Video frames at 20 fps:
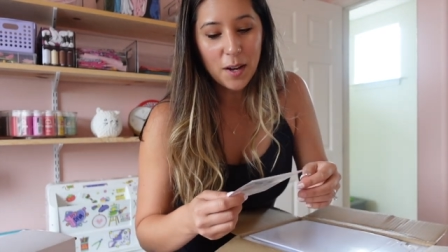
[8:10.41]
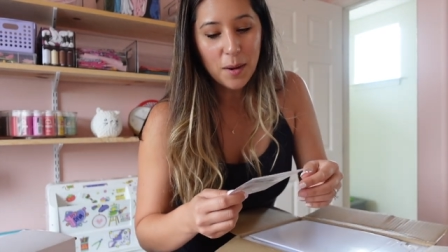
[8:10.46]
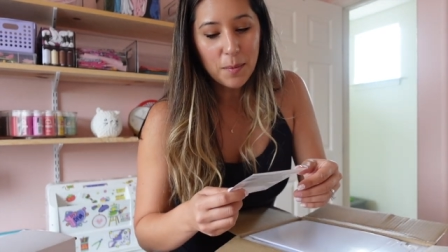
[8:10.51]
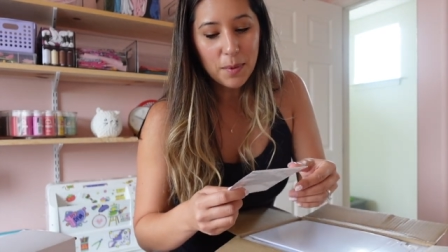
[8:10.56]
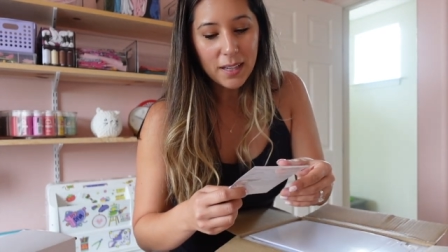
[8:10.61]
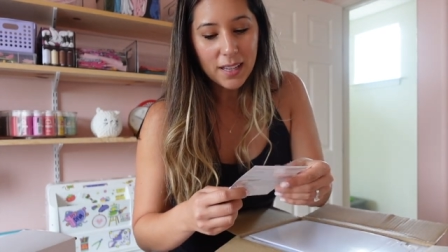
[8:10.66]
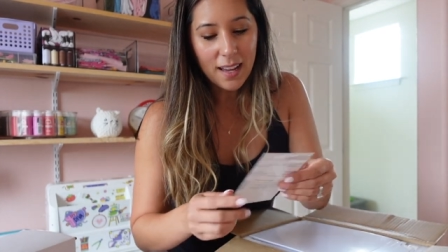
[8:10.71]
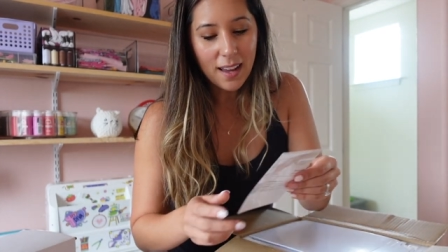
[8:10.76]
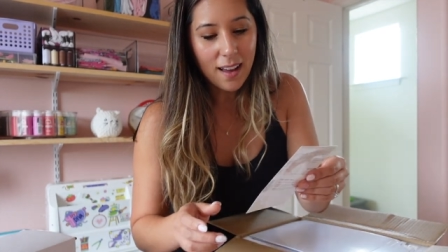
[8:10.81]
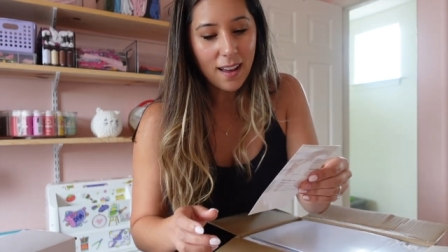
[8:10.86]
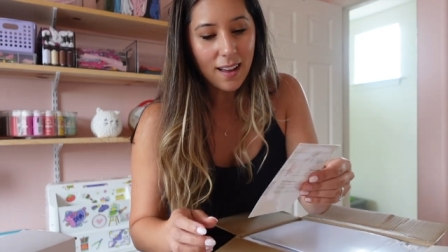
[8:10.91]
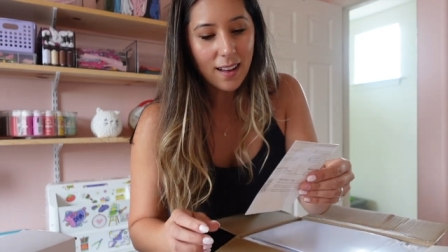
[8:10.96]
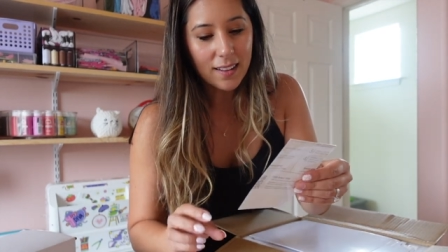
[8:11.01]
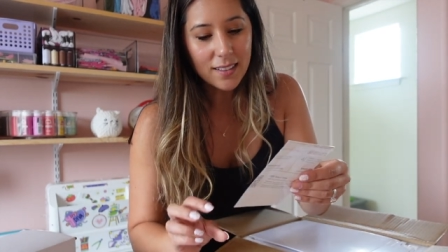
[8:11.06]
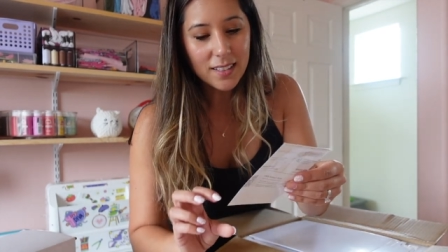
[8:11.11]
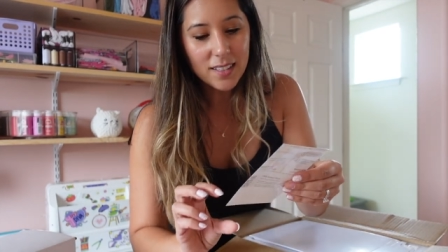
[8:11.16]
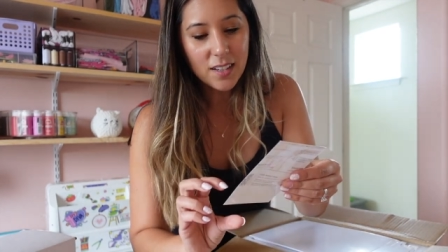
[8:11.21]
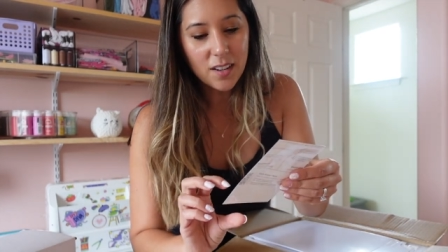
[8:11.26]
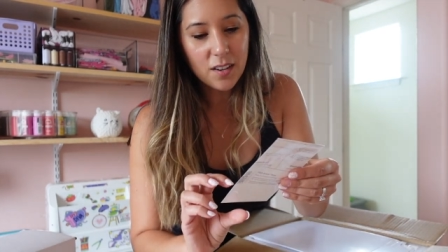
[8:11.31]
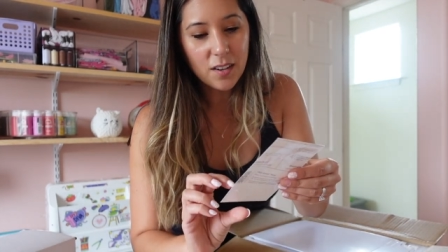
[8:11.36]
But yeah,
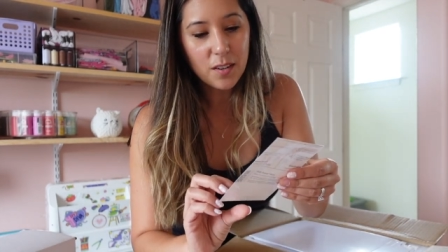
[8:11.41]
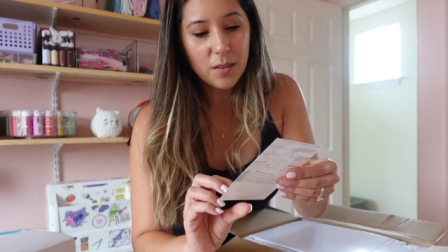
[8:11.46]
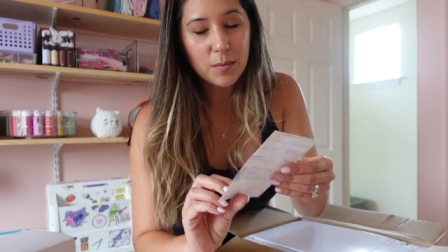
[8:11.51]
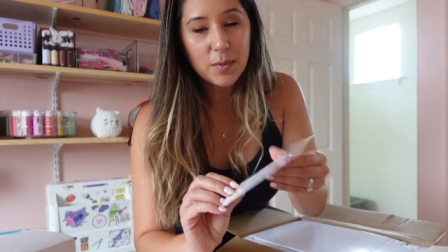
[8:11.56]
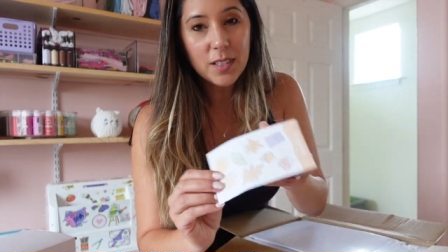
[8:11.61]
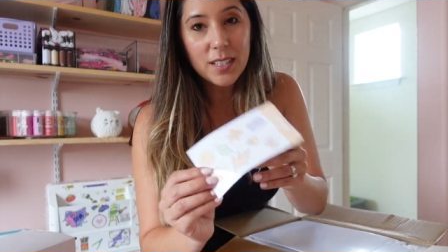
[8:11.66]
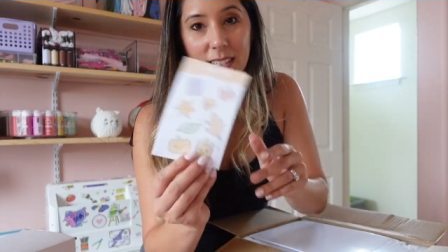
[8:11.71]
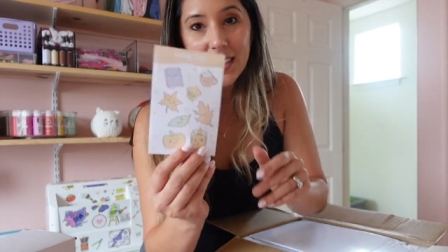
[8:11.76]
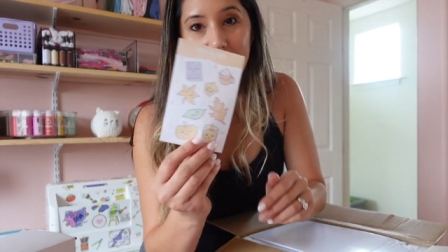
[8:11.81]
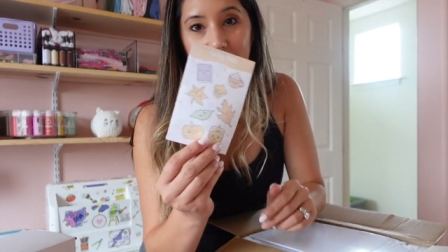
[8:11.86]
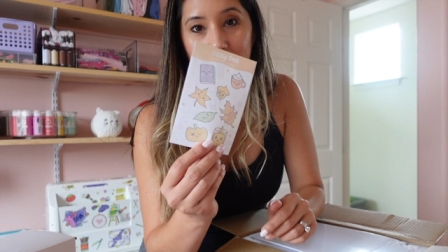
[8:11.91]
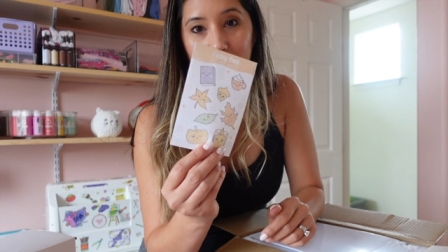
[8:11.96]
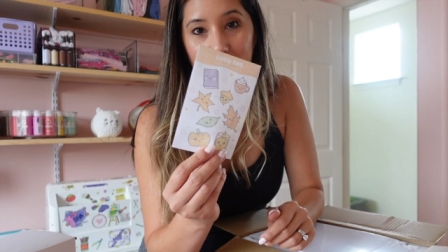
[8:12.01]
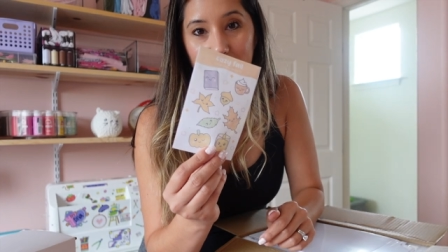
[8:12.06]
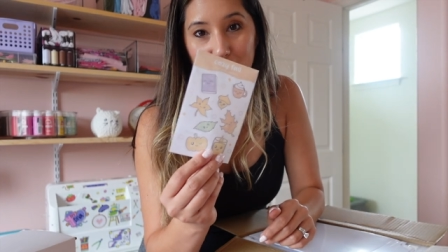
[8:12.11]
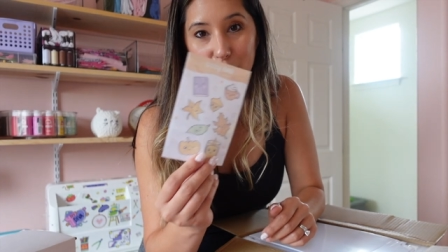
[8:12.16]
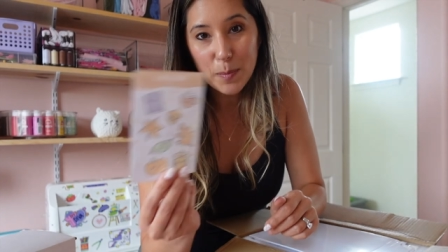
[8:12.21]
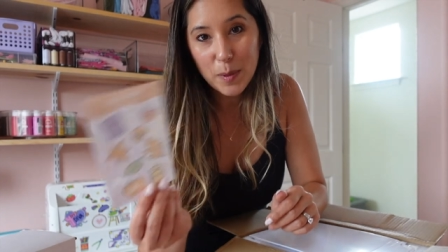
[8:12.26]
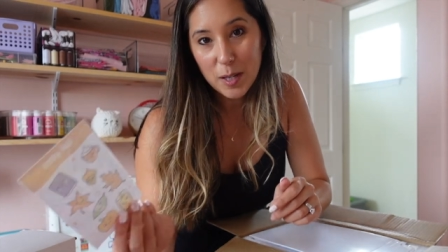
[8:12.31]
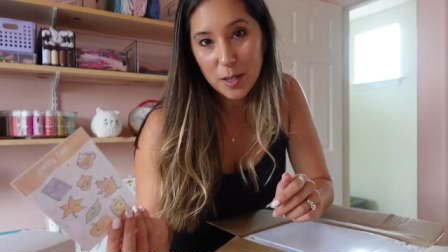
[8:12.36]
so I'm just kind of
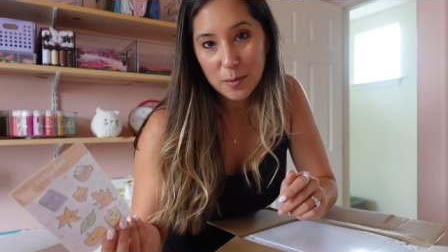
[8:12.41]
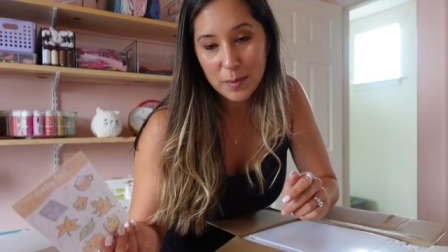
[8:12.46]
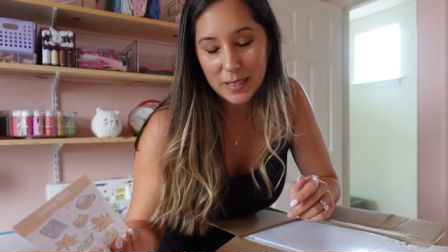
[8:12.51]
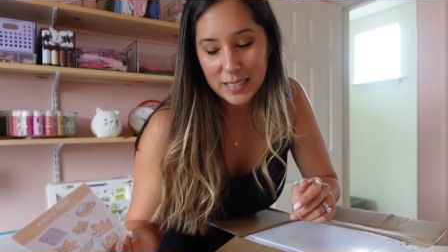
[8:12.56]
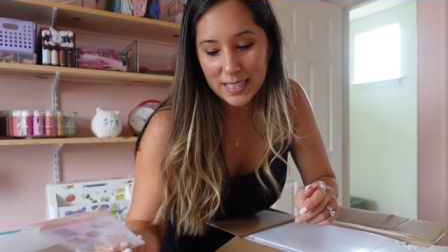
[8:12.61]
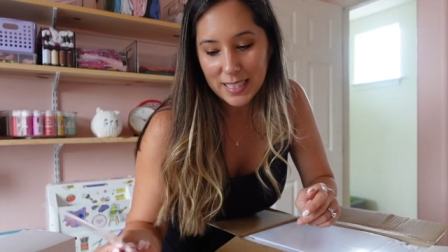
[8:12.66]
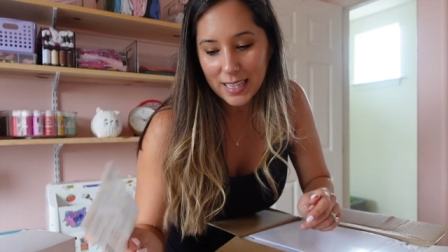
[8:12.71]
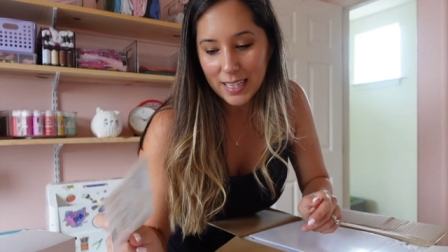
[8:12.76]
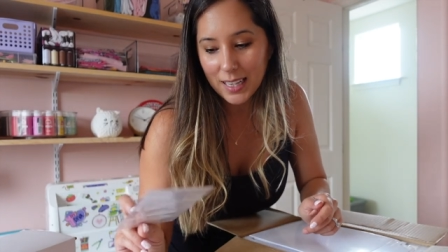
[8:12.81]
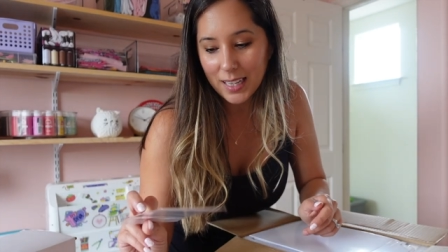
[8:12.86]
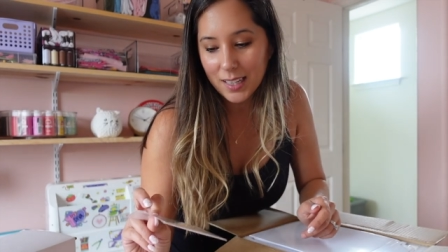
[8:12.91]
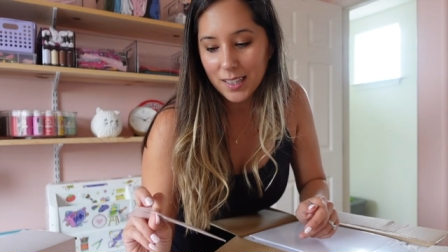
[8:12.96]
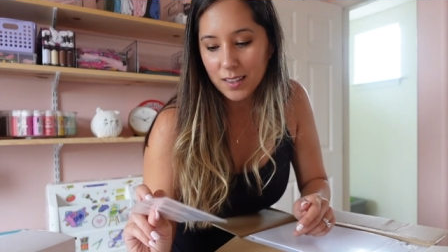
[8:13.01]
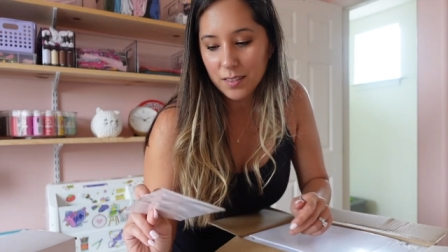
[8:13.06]
experimenting.